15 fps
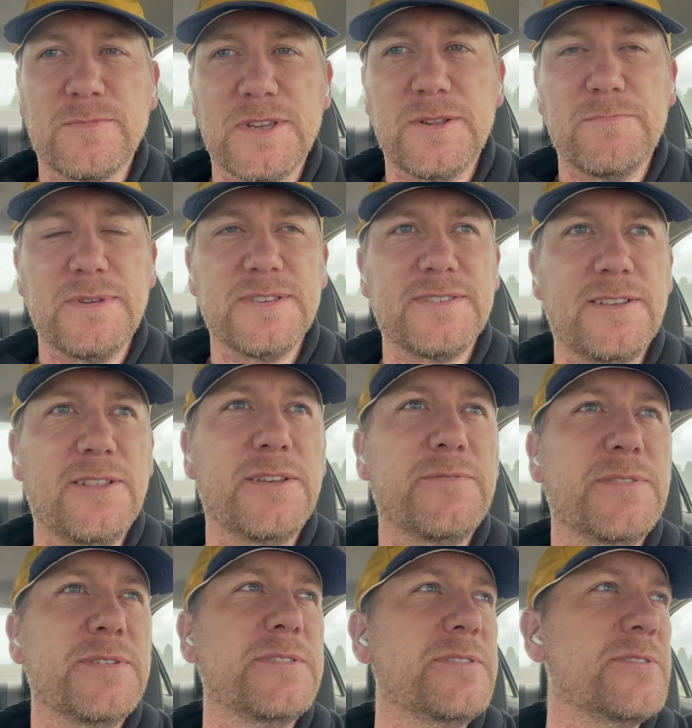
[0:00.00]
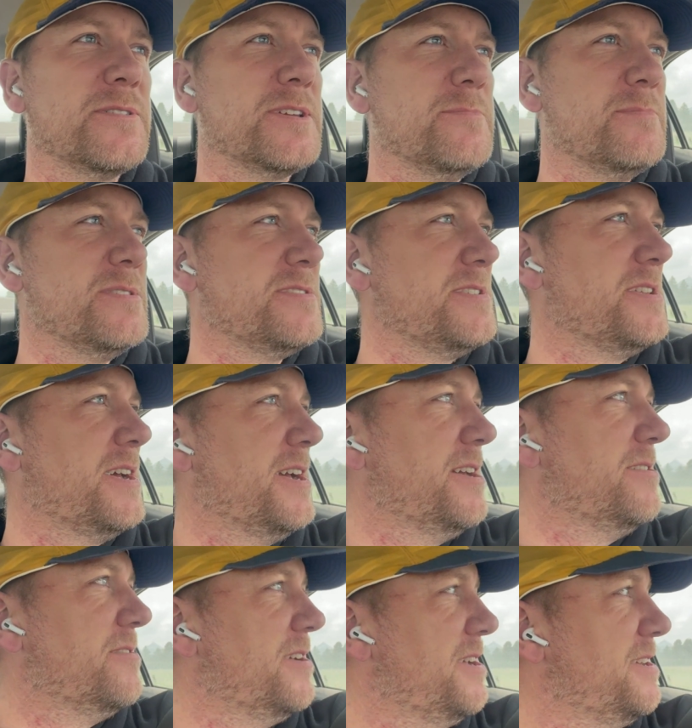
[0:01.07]
get busy living or get busy
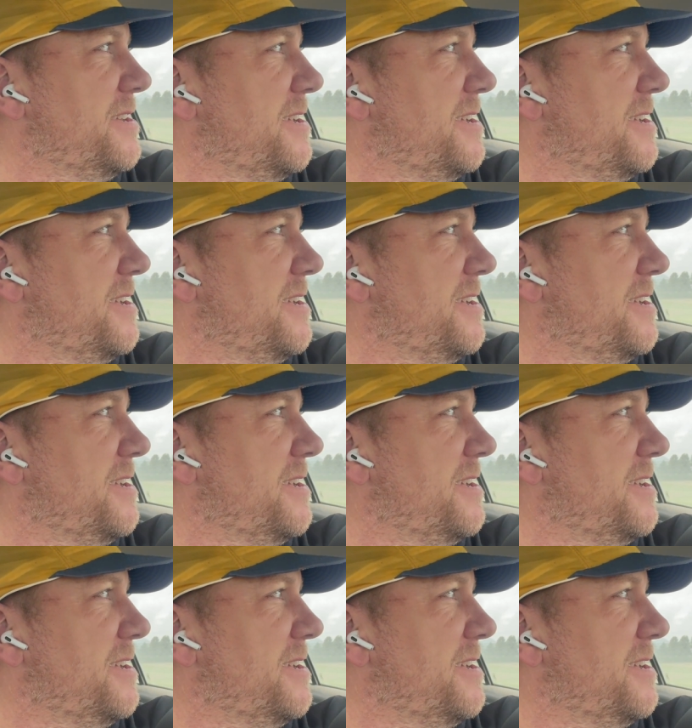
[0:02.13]
dying, right?